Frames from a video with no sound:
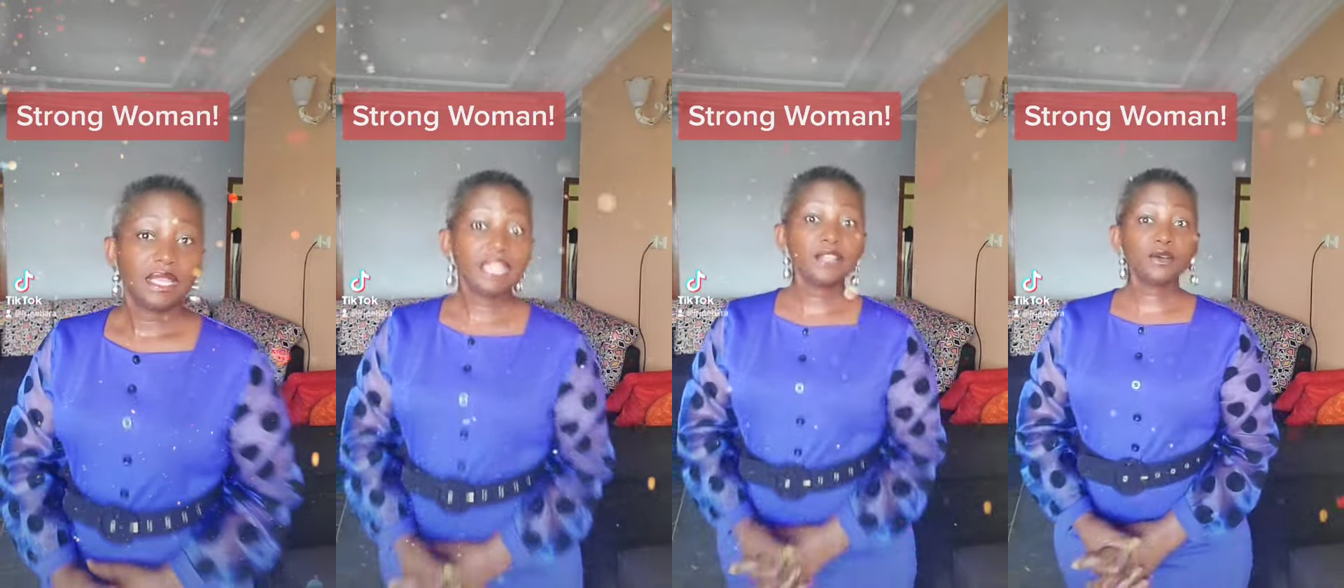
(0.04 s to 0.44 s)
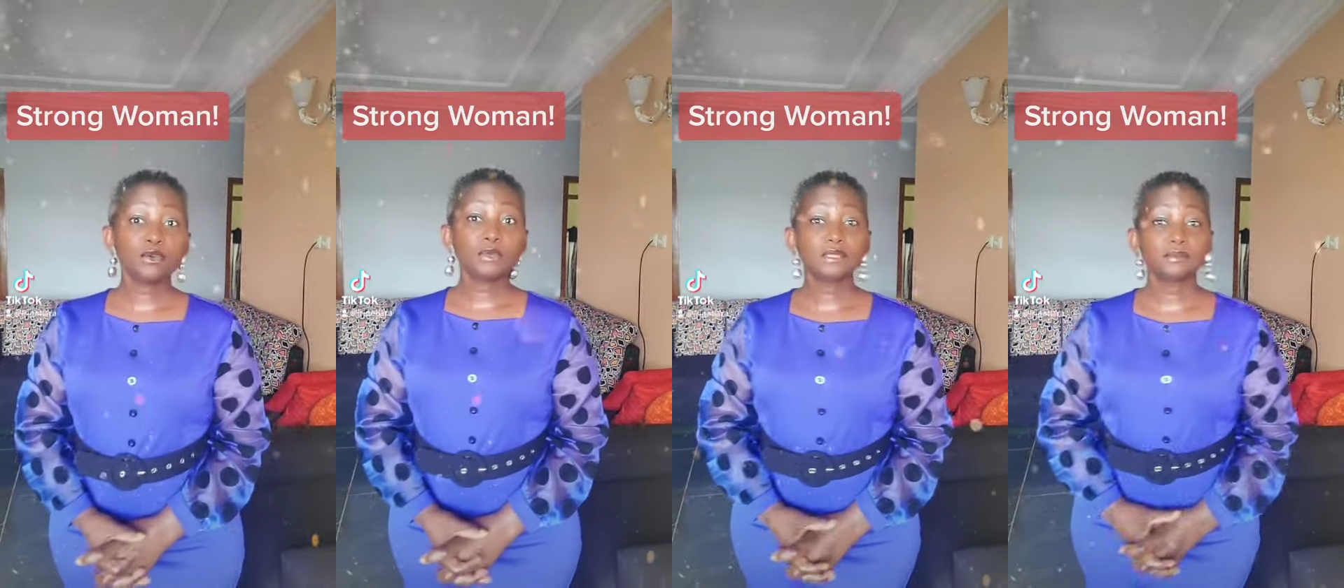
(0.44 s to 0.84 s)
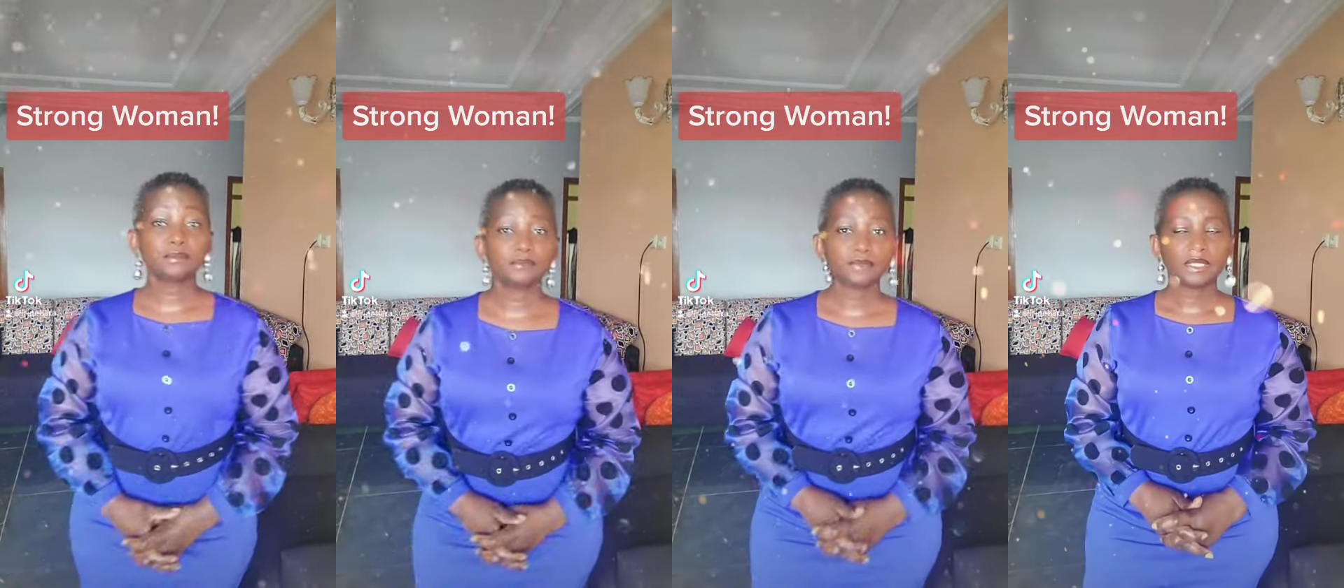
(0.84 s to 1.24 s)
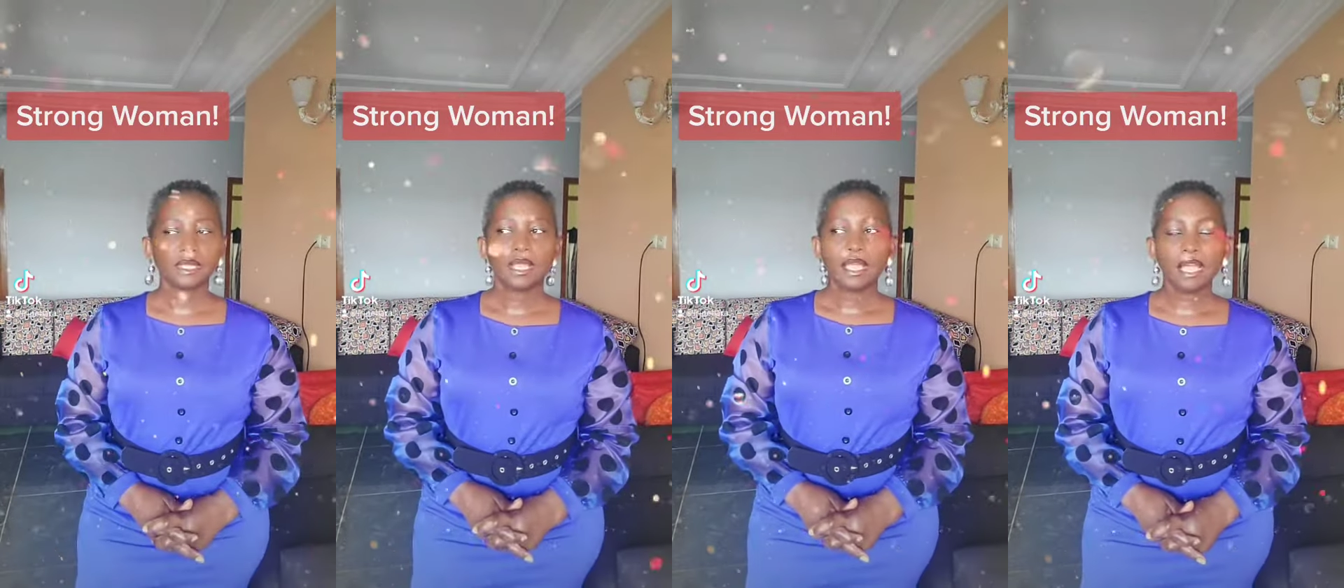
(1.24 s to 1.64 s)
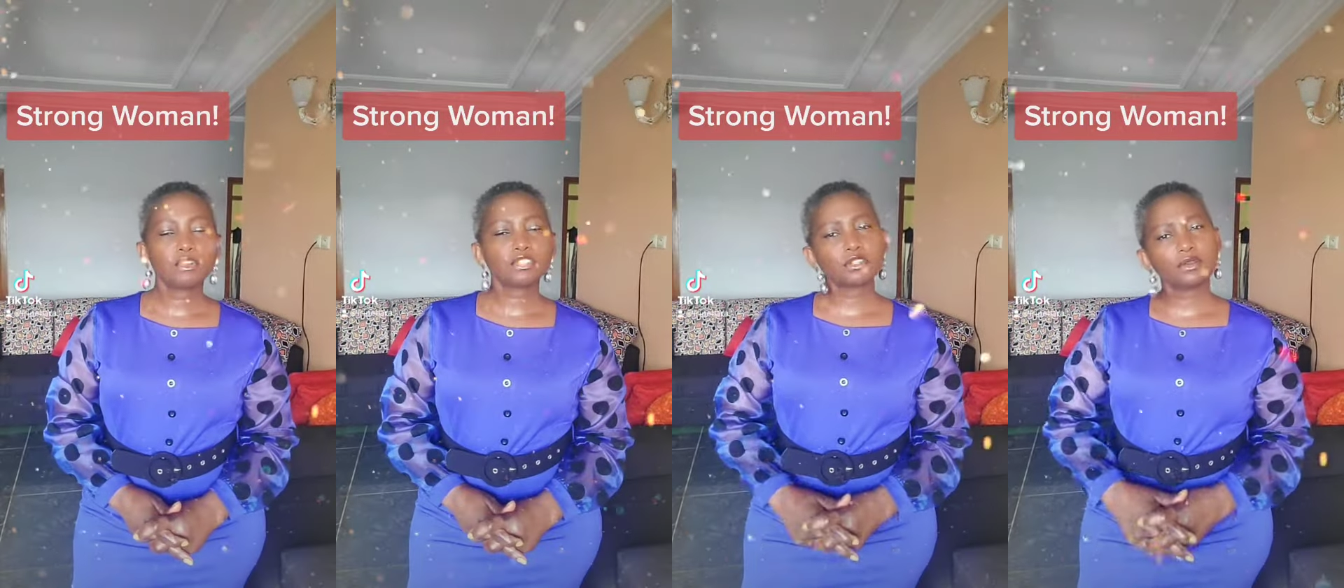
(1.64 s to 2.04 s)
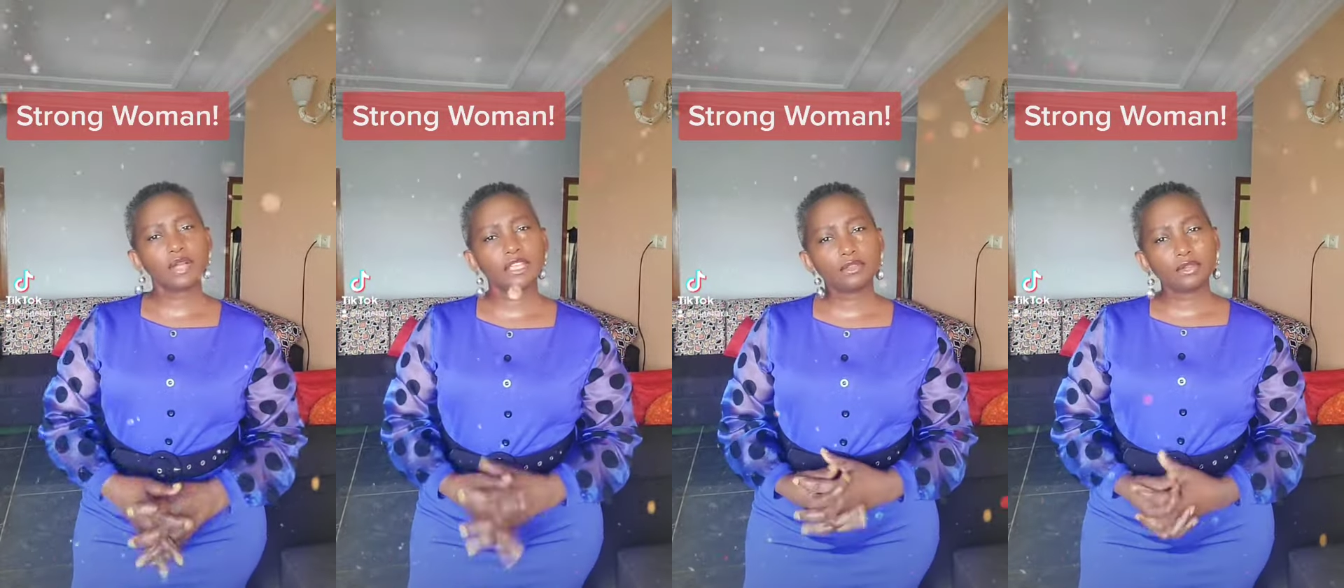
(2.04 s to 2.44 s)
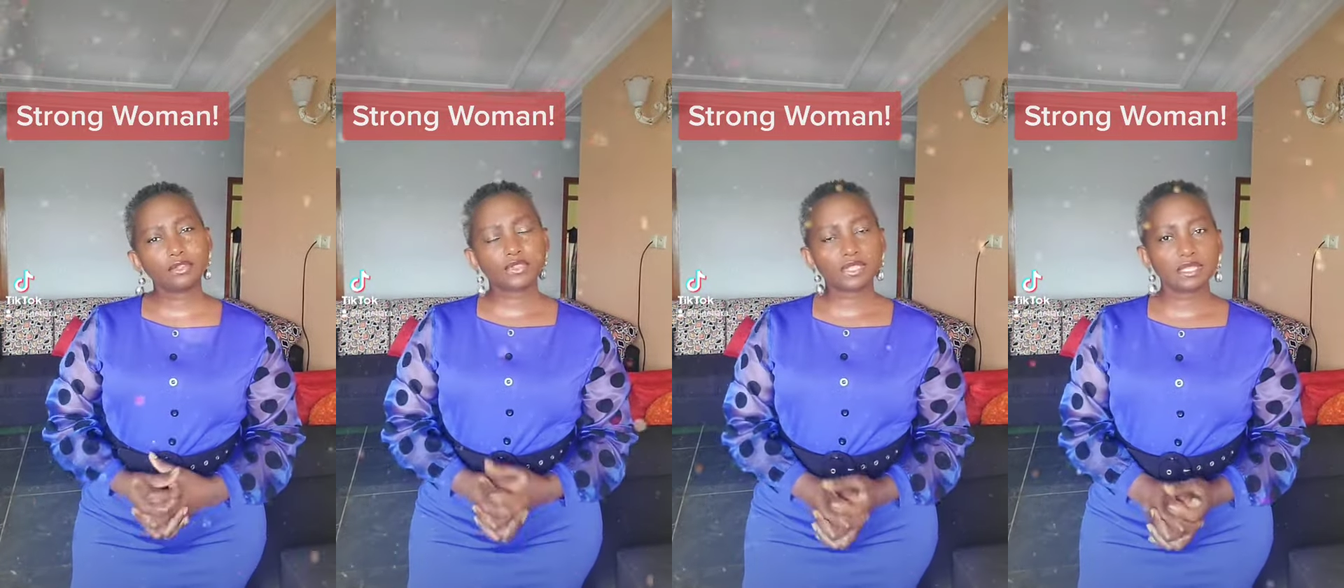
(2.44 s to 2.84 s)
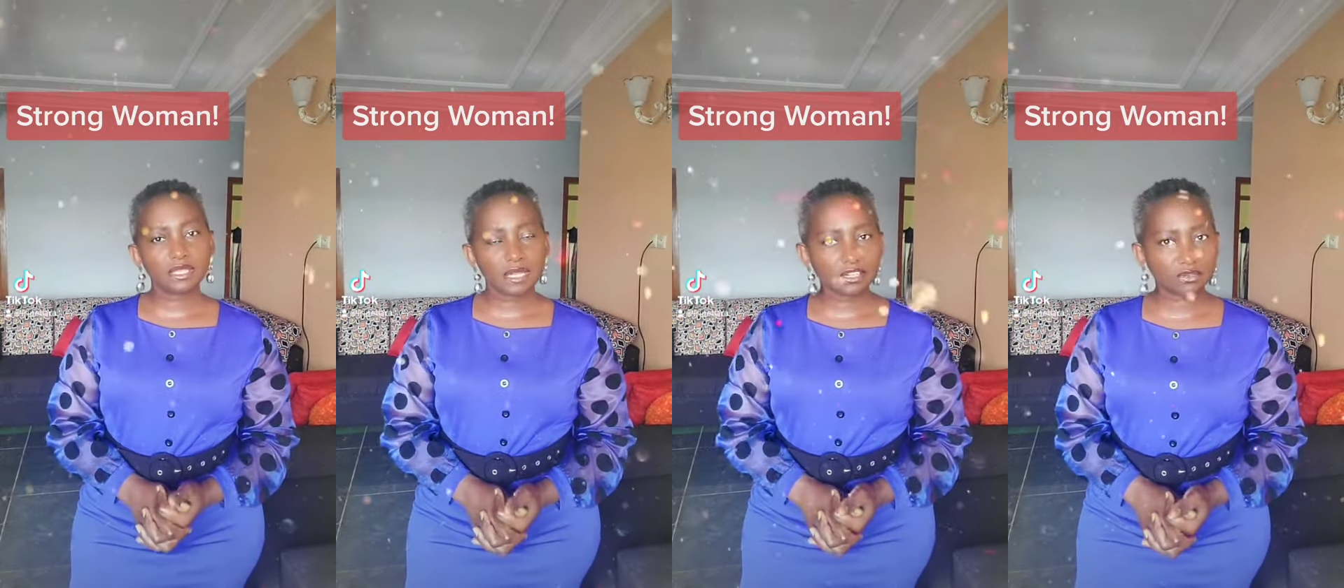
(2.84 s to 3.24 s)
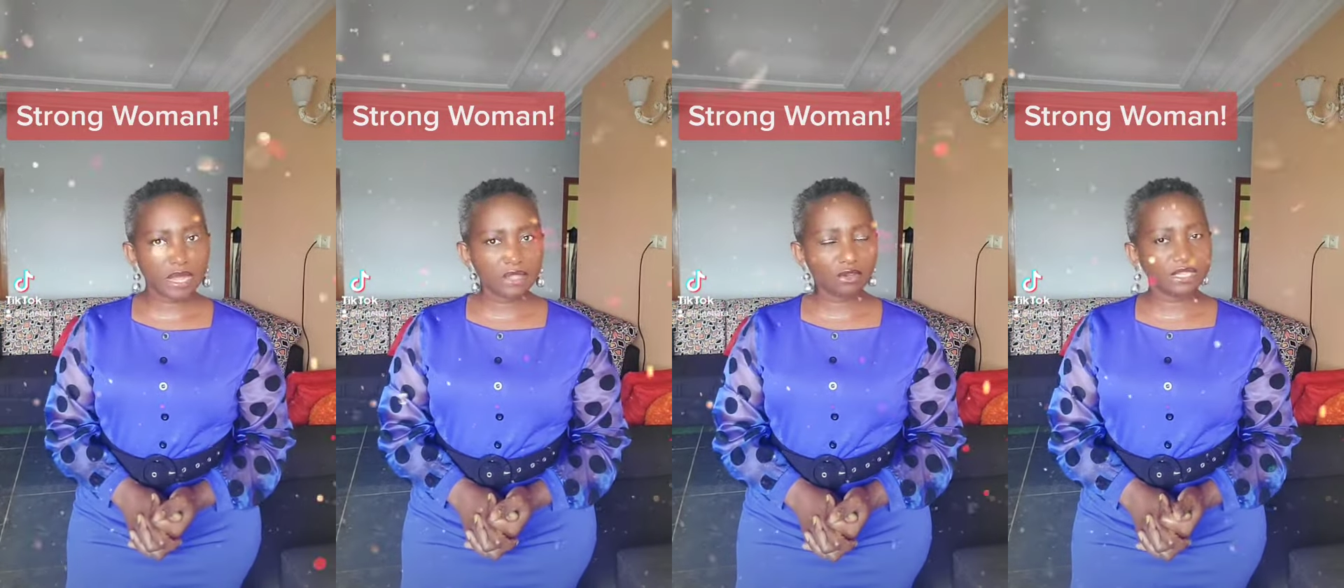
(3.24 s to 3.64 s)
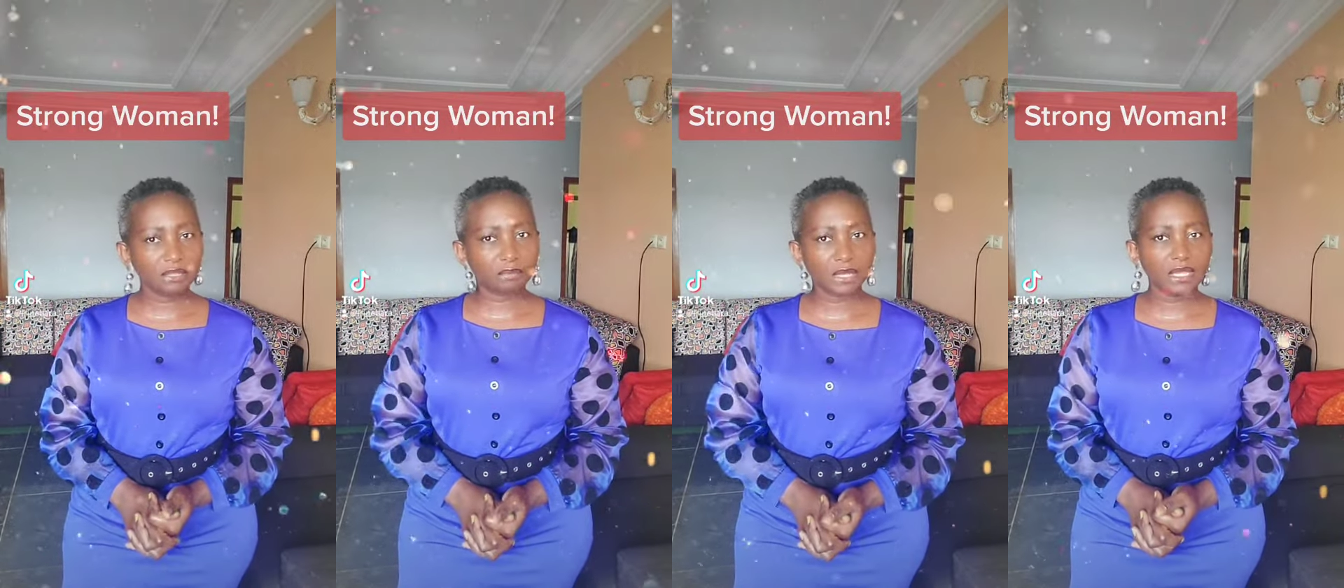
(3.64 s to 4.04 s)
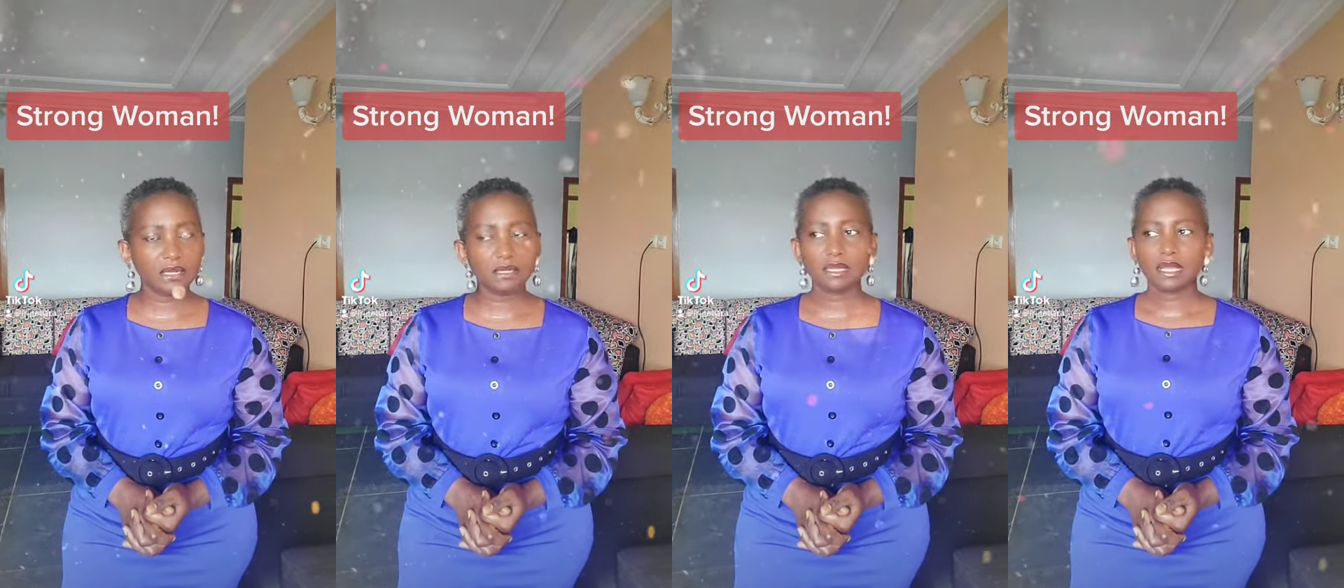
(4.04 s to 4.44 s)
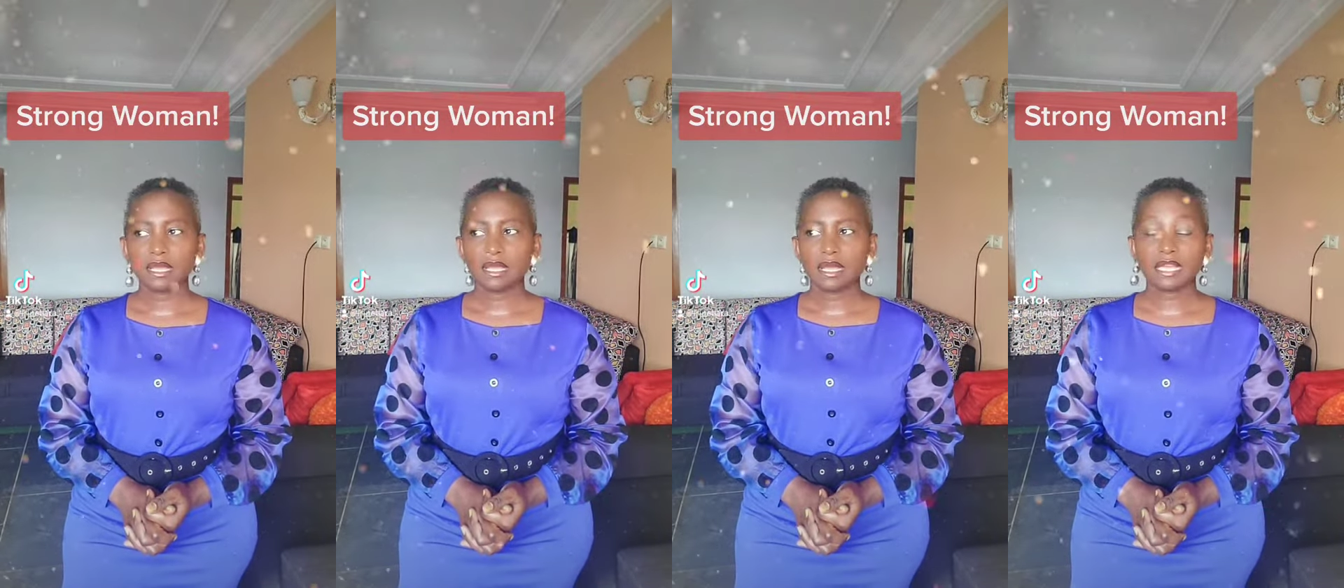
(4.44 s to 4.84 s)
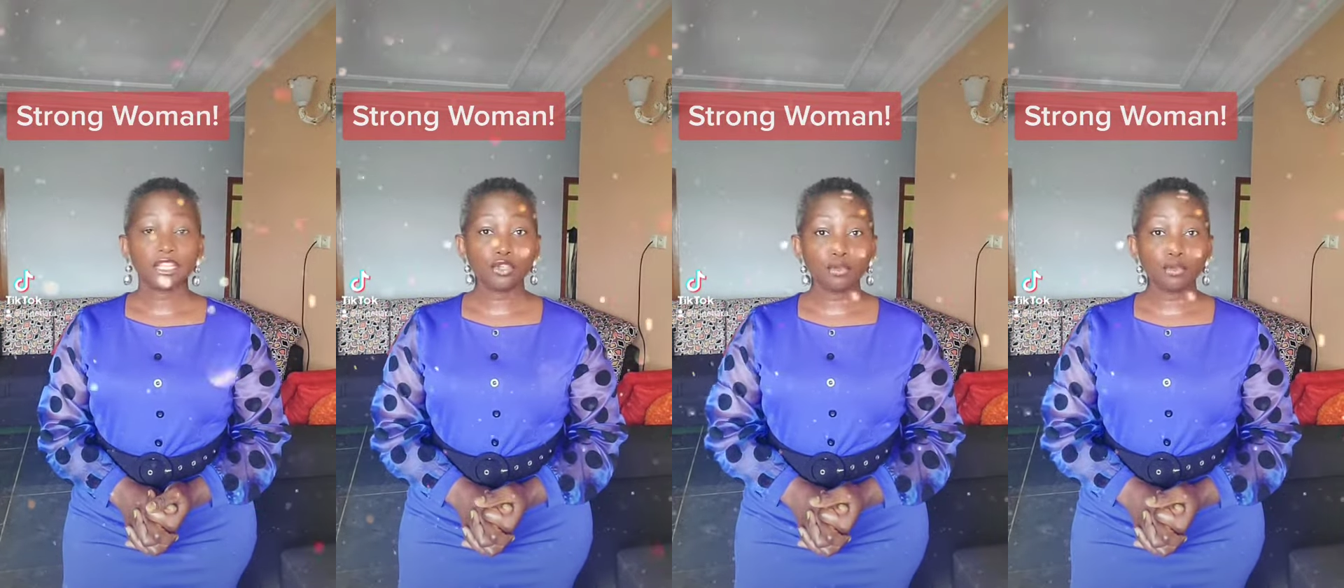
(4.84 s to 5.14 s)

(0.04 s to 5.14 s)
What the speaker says: Hello, woman. How much longer are you going to sit there and cry over the pain and the